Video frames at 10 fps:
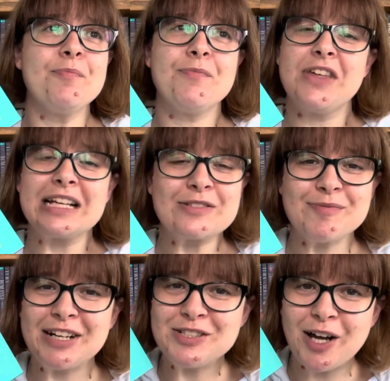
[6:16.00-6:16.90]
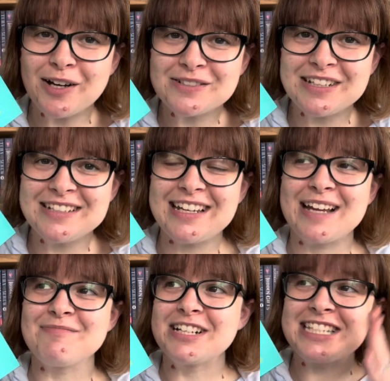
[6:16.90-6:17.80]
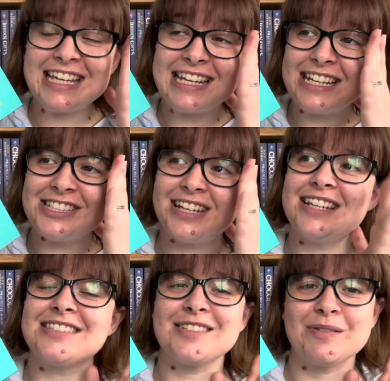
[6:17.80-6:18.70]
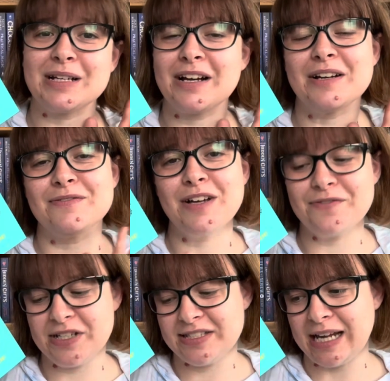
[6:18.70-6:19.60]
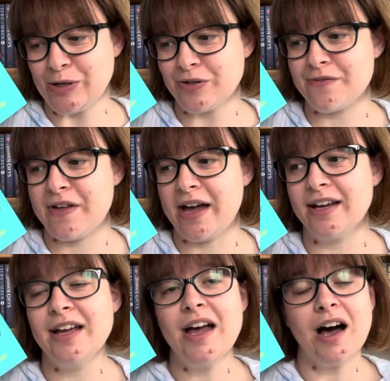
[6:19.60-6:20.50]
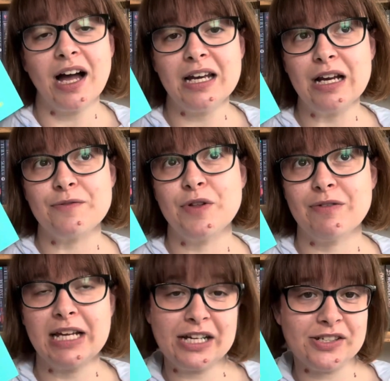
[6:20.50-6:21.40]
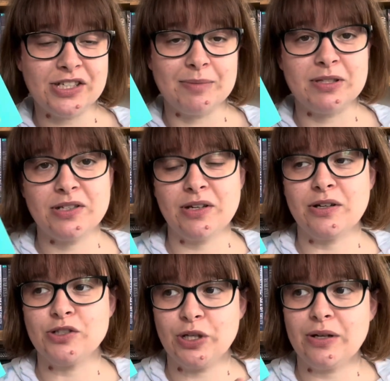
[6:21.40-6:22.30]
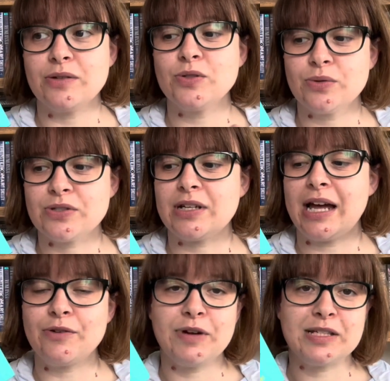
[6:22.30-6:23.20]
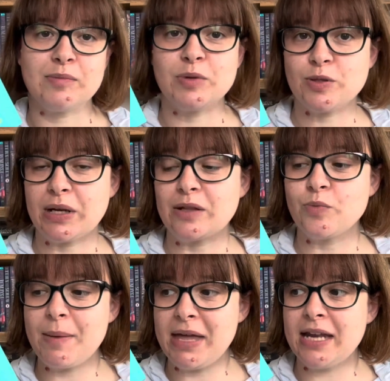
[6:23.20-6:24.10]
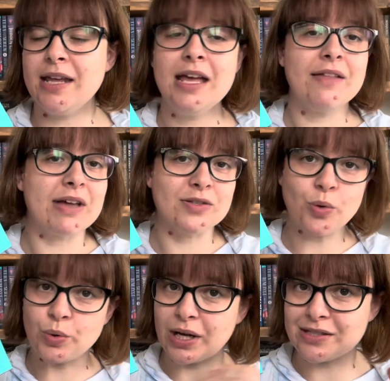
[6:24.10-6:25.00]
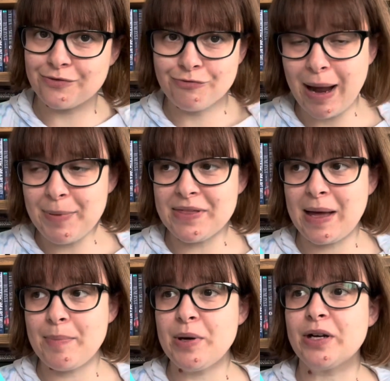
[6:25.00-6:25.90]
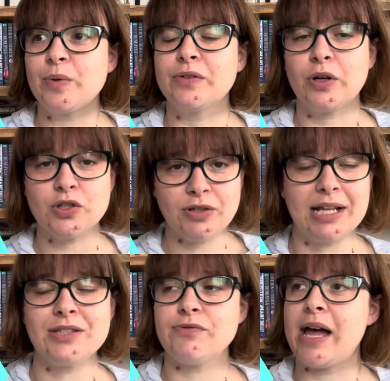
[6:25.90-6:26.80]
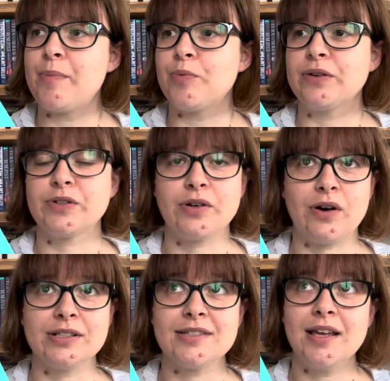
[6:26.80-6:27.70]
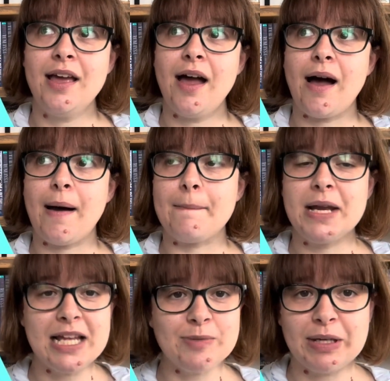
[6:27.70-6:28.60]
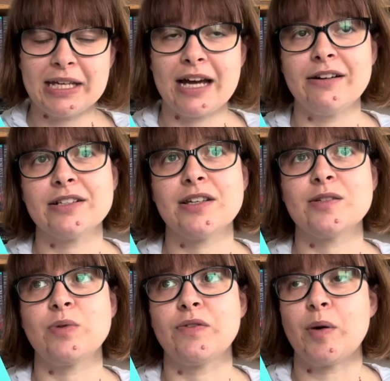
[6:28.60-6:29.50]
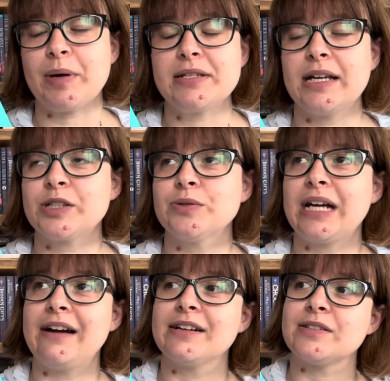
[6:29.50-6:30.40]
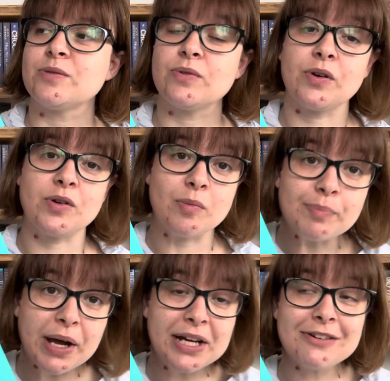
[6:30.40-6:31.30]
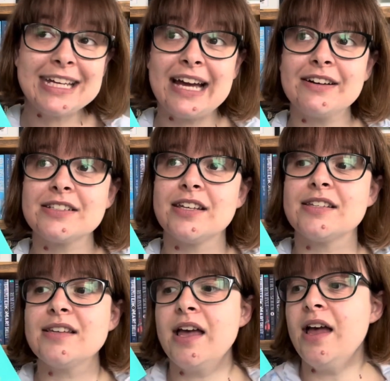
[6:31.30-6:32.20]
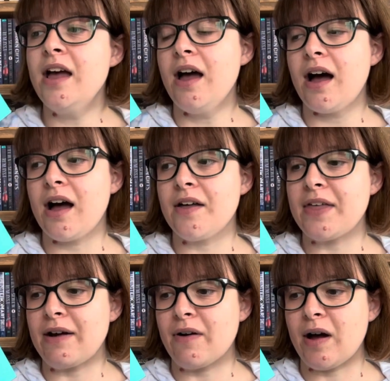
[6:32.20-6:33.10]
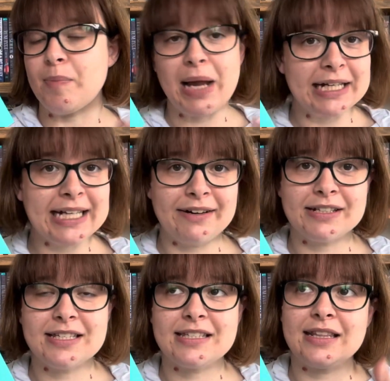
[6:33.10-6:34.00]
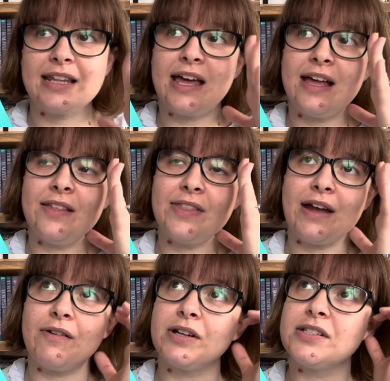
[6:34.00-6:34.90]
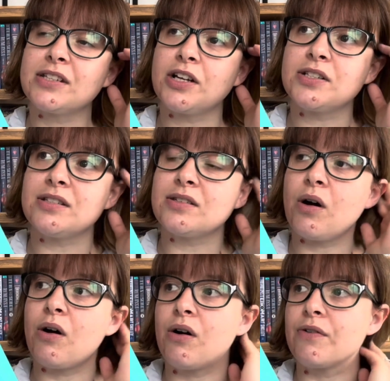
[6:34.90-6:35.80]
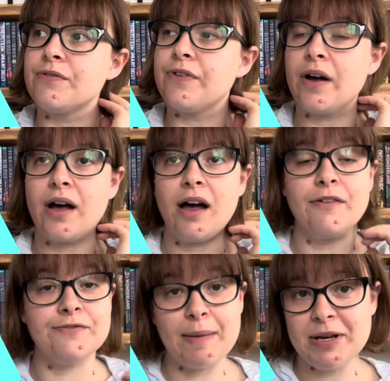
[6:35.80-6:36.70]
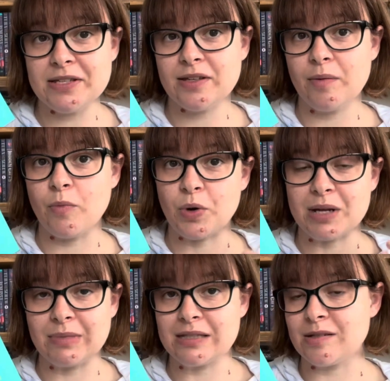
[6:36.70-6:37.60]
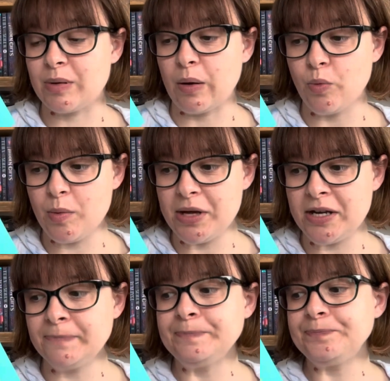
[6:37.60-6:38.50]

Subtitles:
things from my childhood and my teenage years, so I kind of love the nostalgia of that. I love the relationships that Juno Dawson had written between the women. There's all kinds of rep in that book. We've got trans rep, we've got lesbian characters, we've got bisexual characters, we've got non-binary characters. There are black characters in there. There are discussions of feminism, what it means to be a woman,